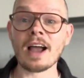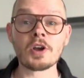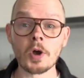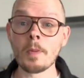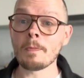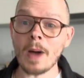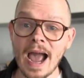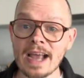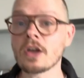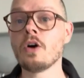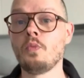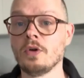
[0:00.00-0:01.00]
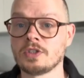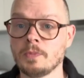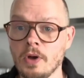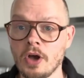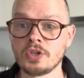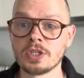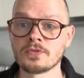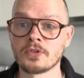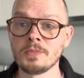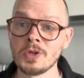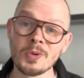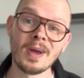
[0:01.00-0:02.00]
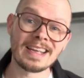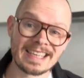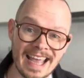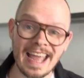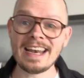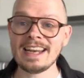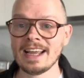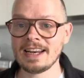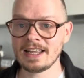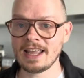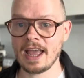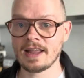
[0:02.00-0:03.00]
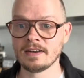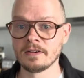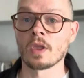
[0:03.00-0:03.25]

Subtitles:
and come back and want to purchase from you again and again.